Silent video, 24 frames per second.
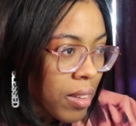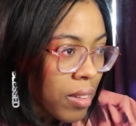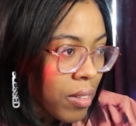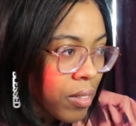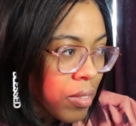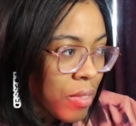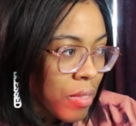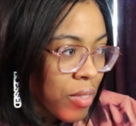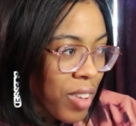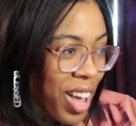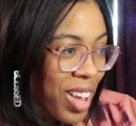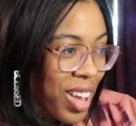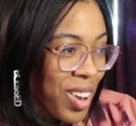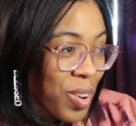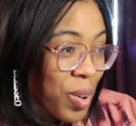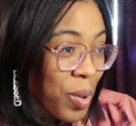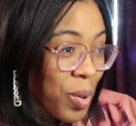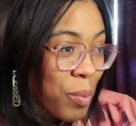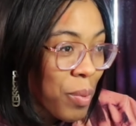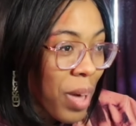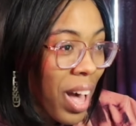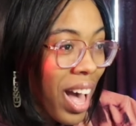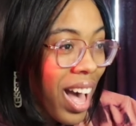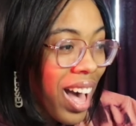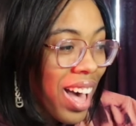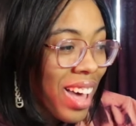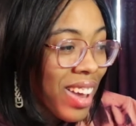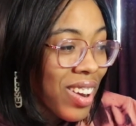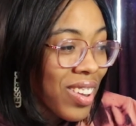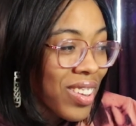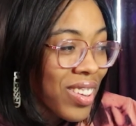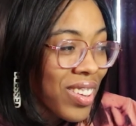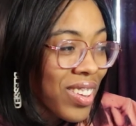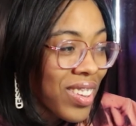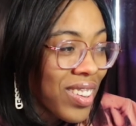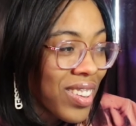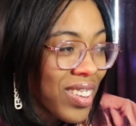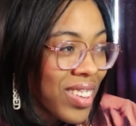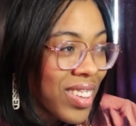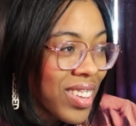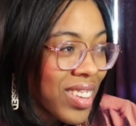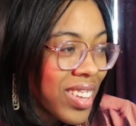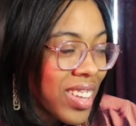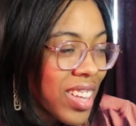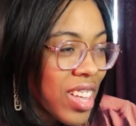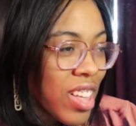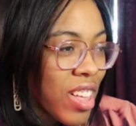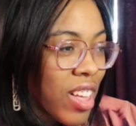Final battle.
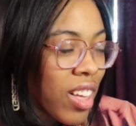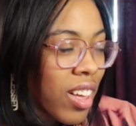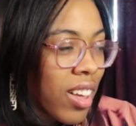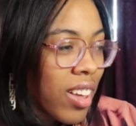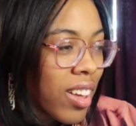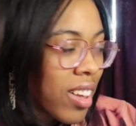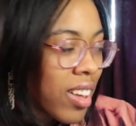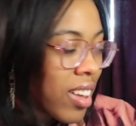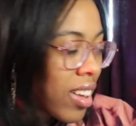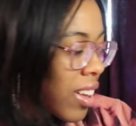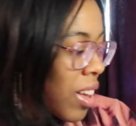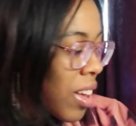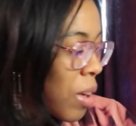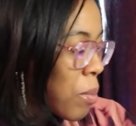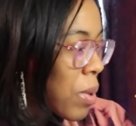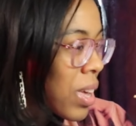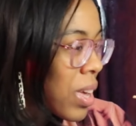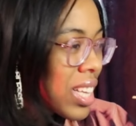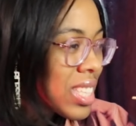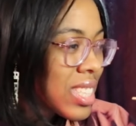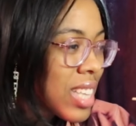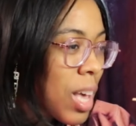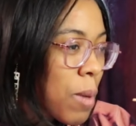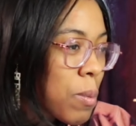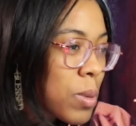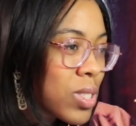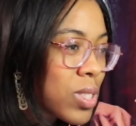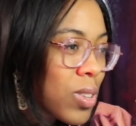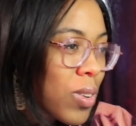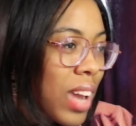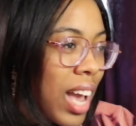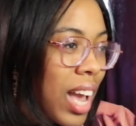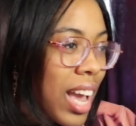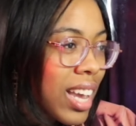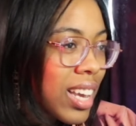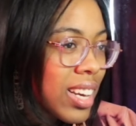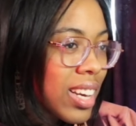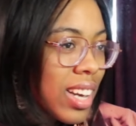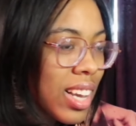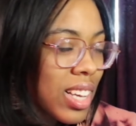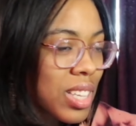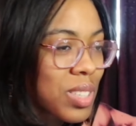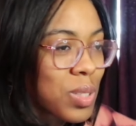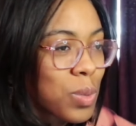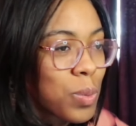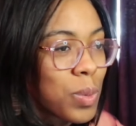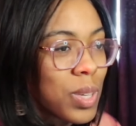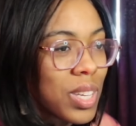But it's episode 8
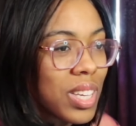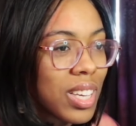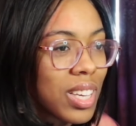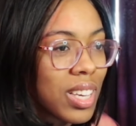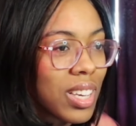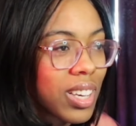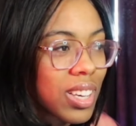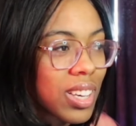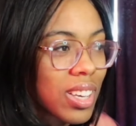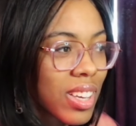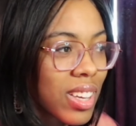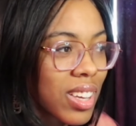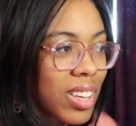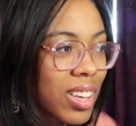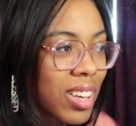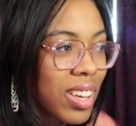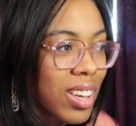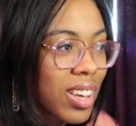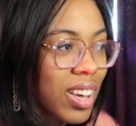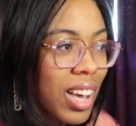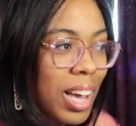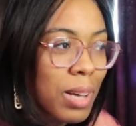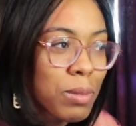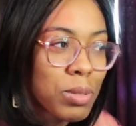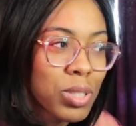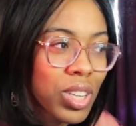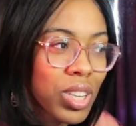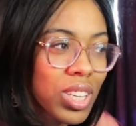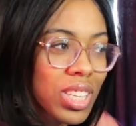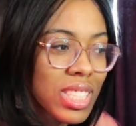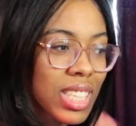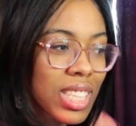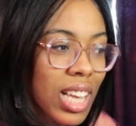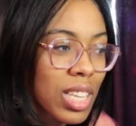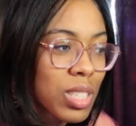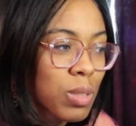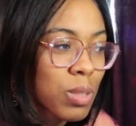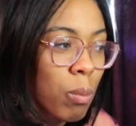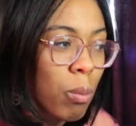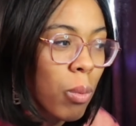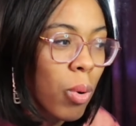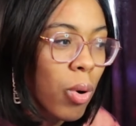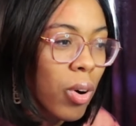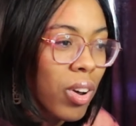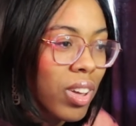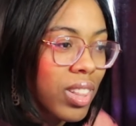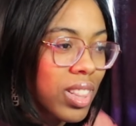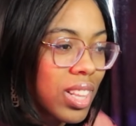next week. I'm sure this has
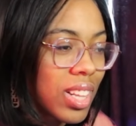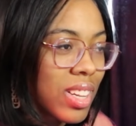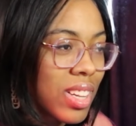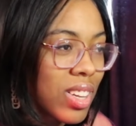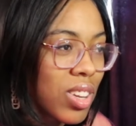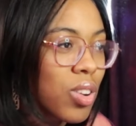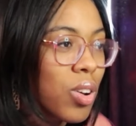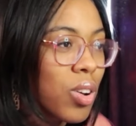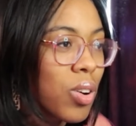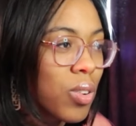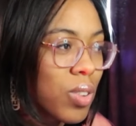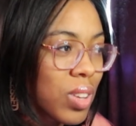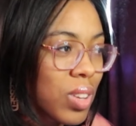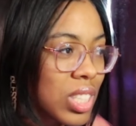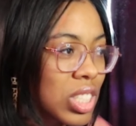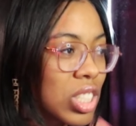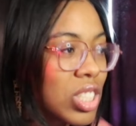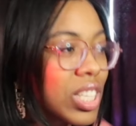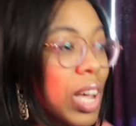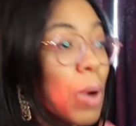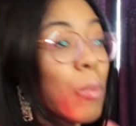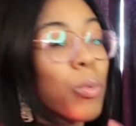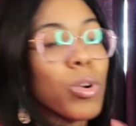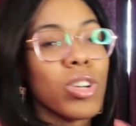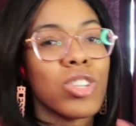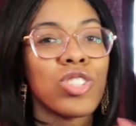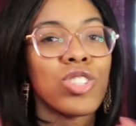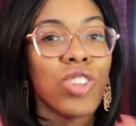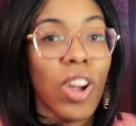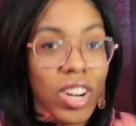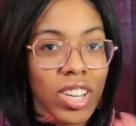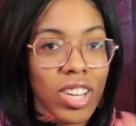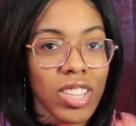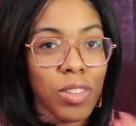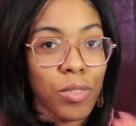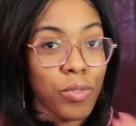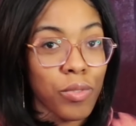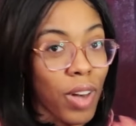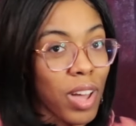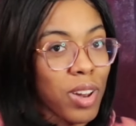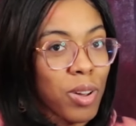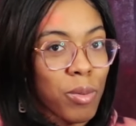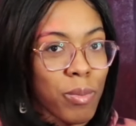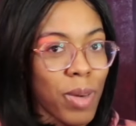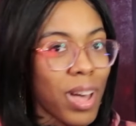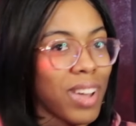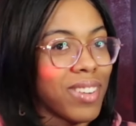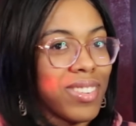more than, you know, it's just that we're starting the final
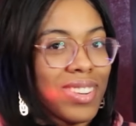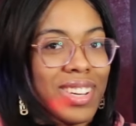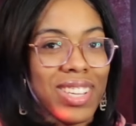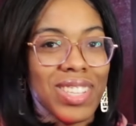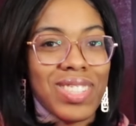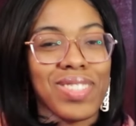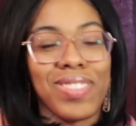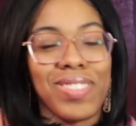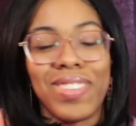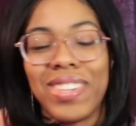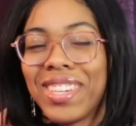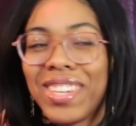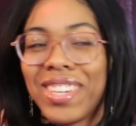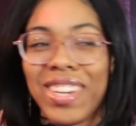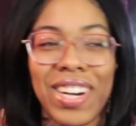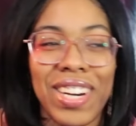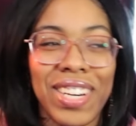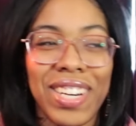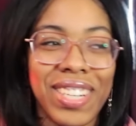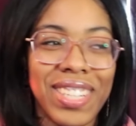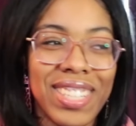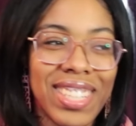battle next week, y'all.